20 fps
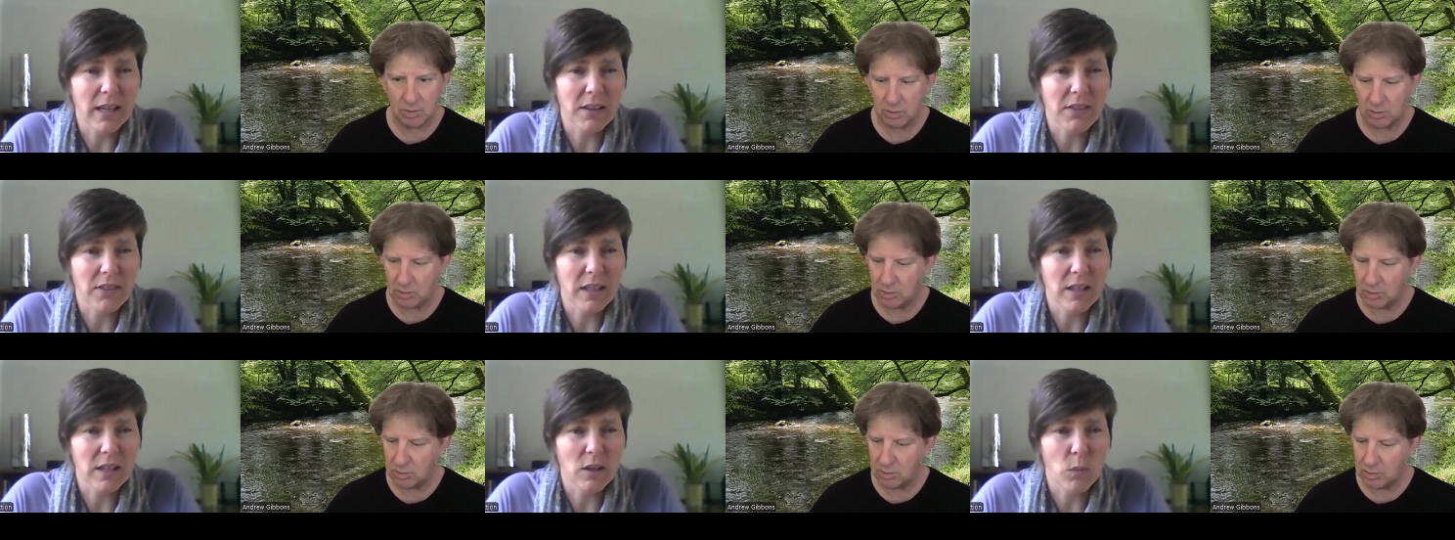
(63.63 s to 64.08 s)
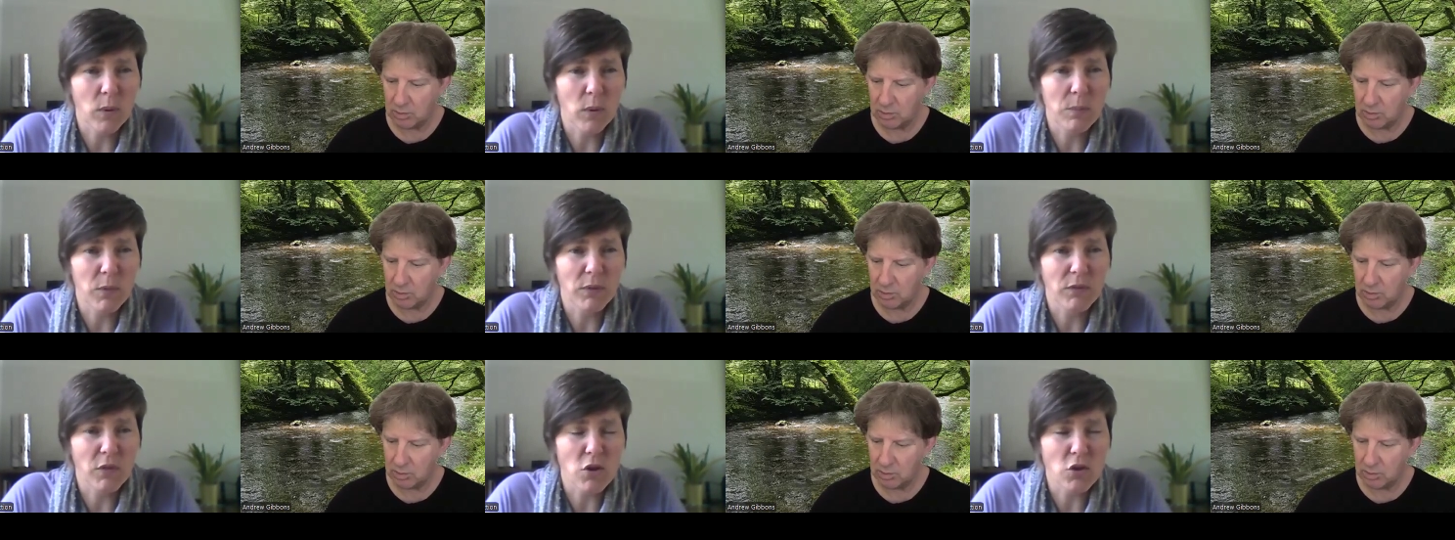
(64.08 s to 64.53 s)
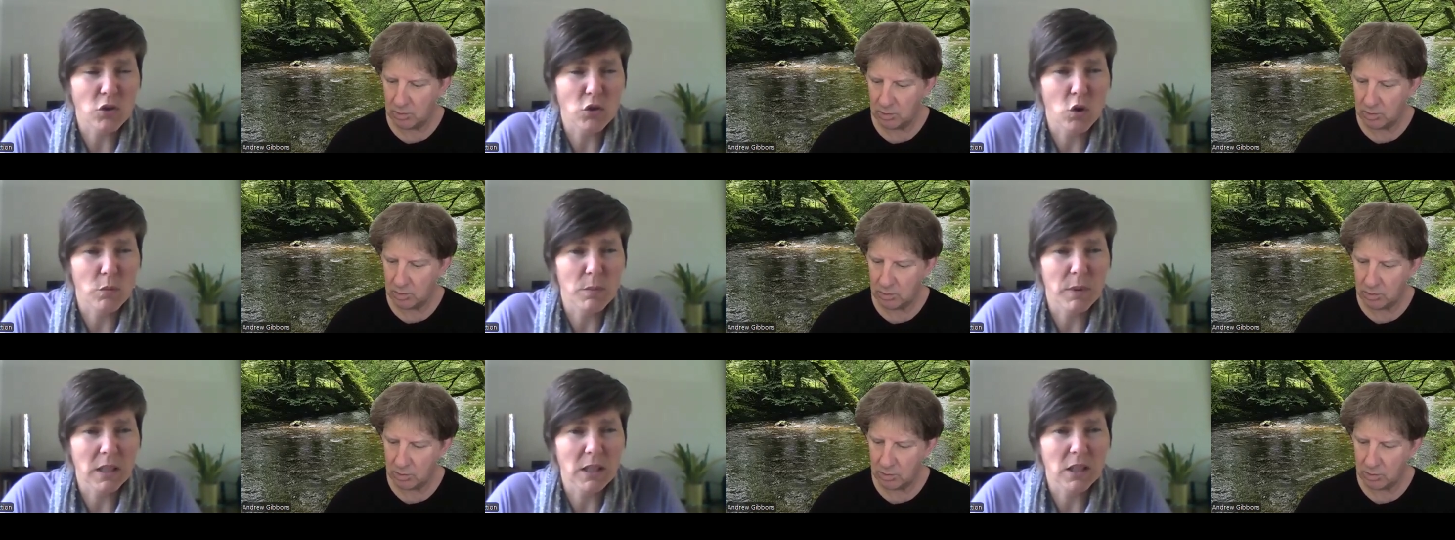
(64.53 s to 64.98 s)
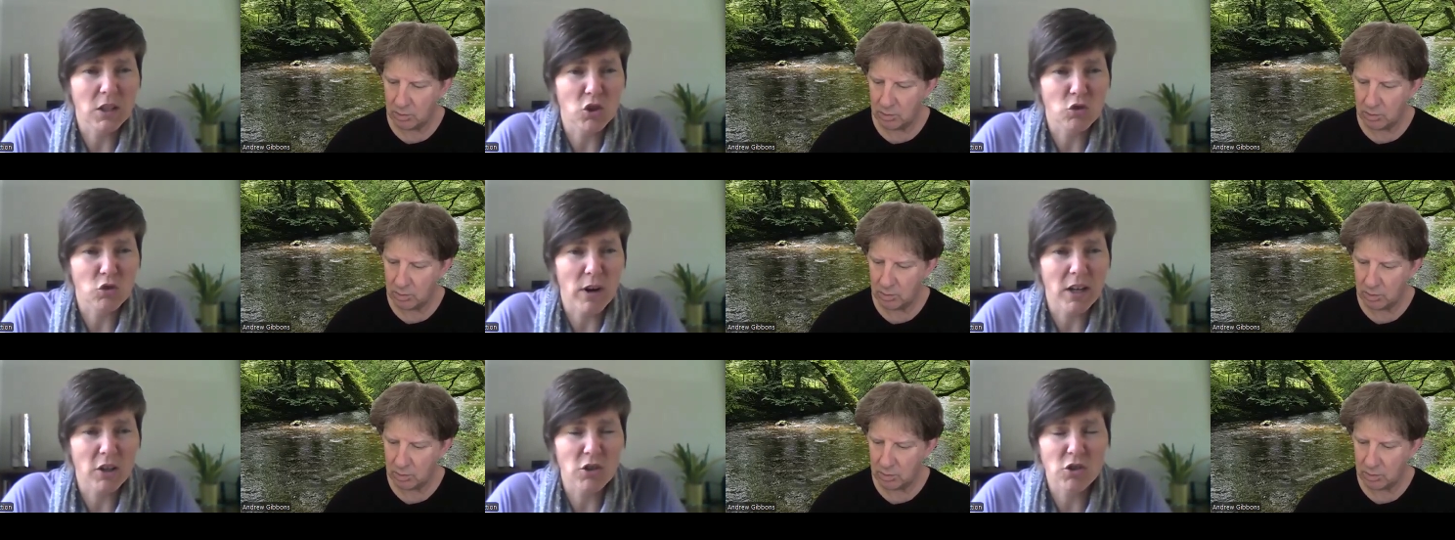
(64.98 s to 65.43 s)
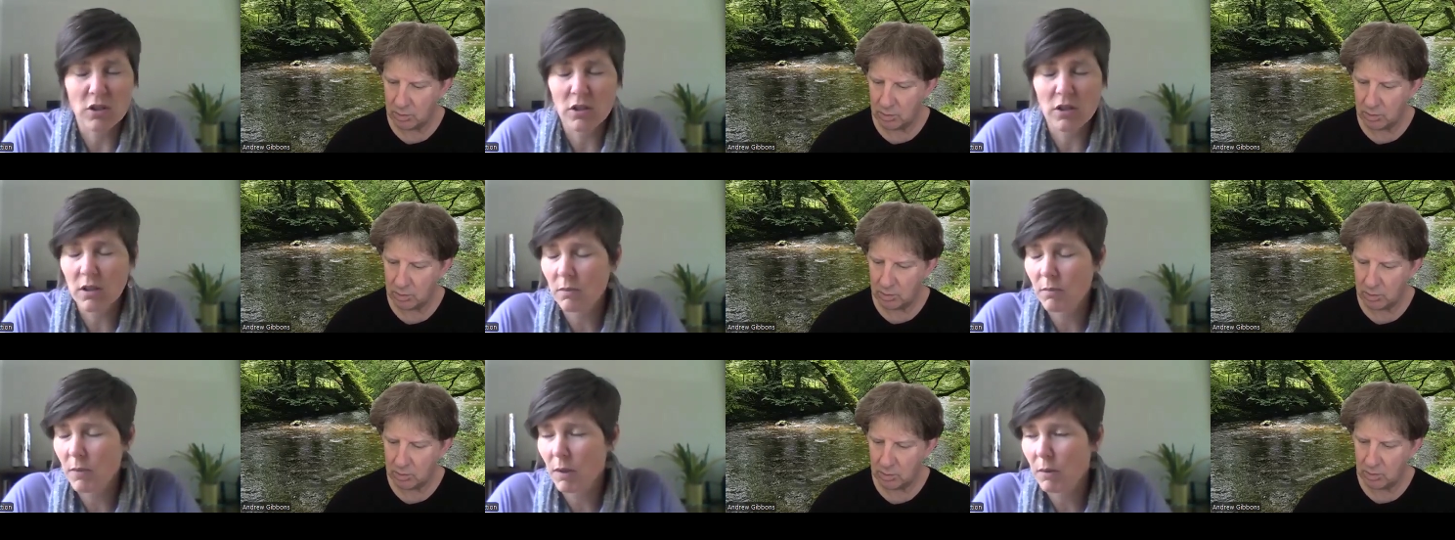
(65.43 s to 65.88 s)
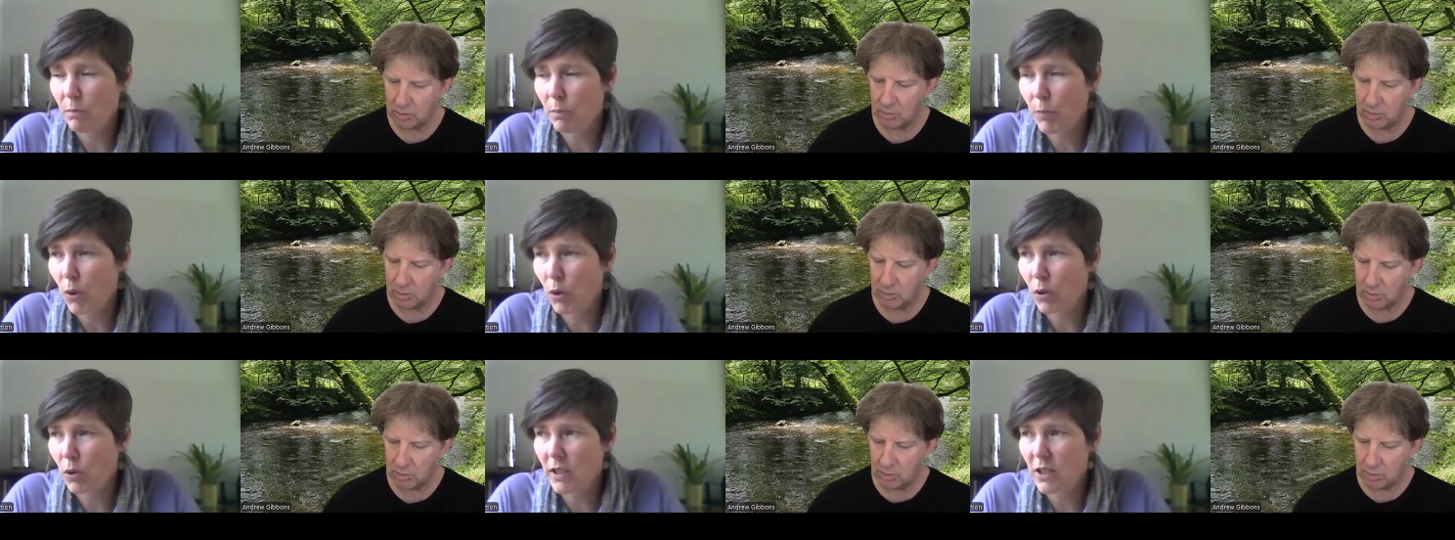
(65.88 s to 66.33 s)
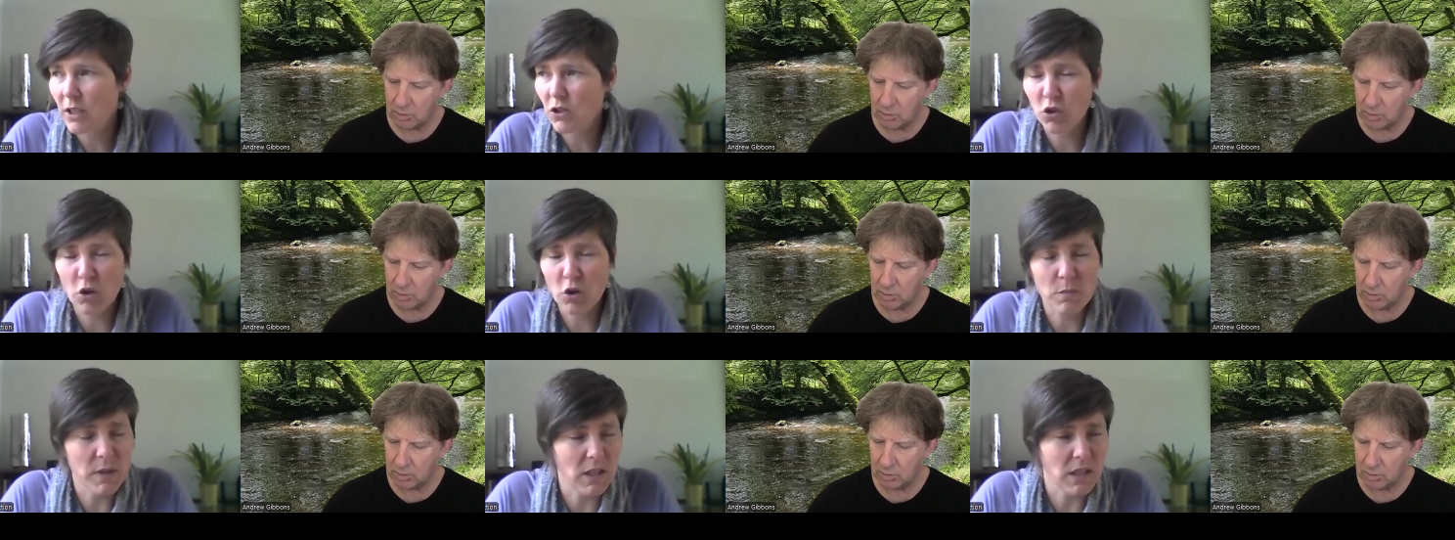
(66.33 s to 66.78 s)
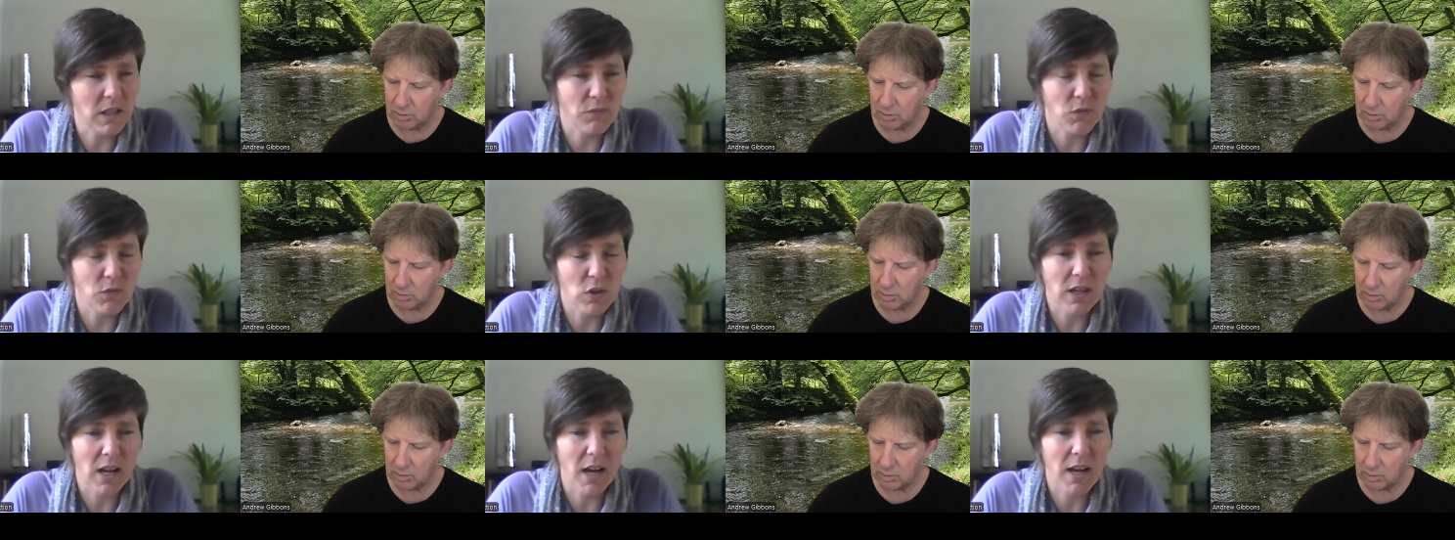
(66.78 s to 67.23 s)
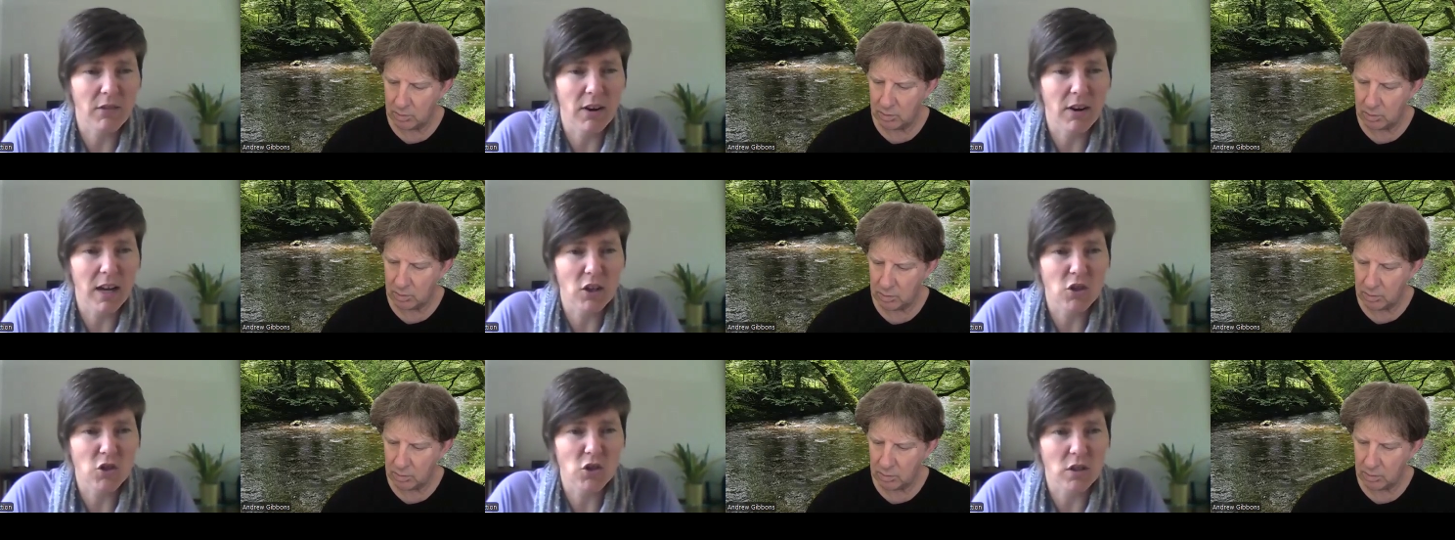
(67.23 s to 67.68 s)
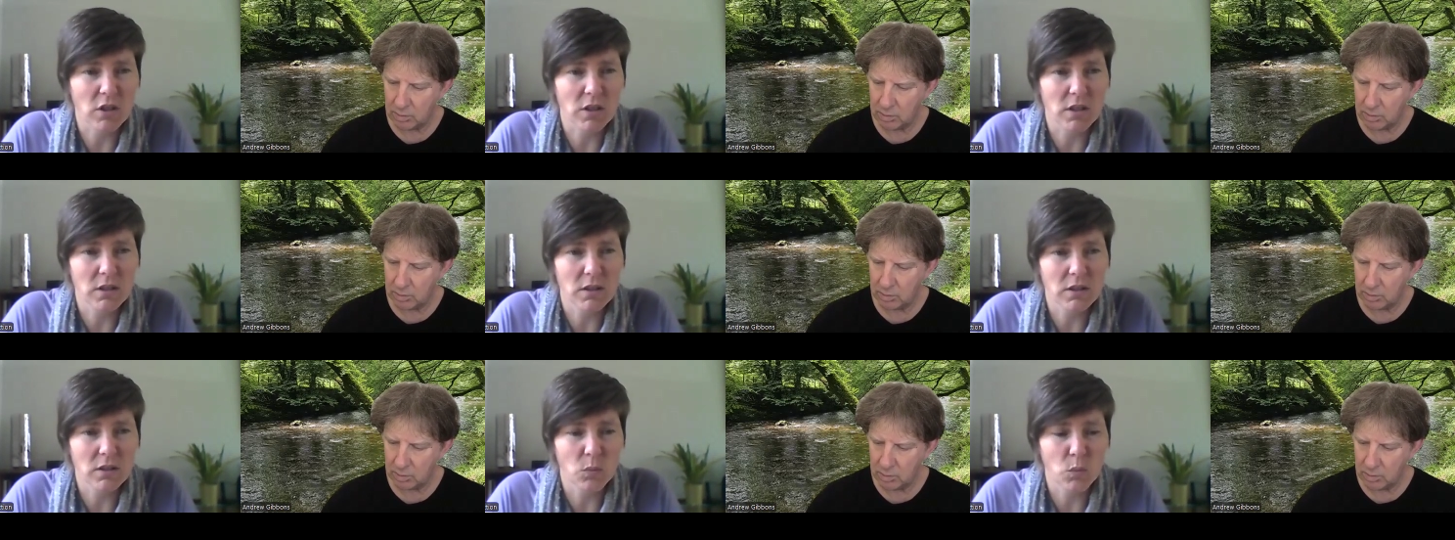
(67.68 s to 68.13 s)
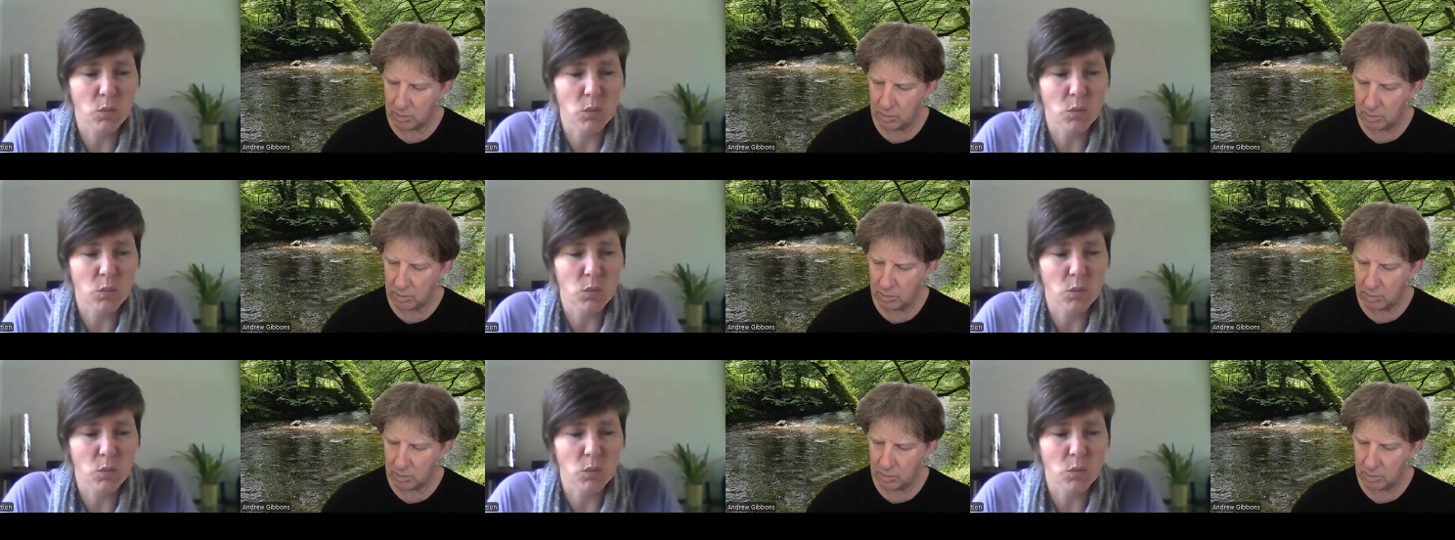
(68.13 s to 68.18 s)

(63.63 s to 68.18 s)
Speaker 1: I think when we've got so many distractions and been pulled in so many different directions,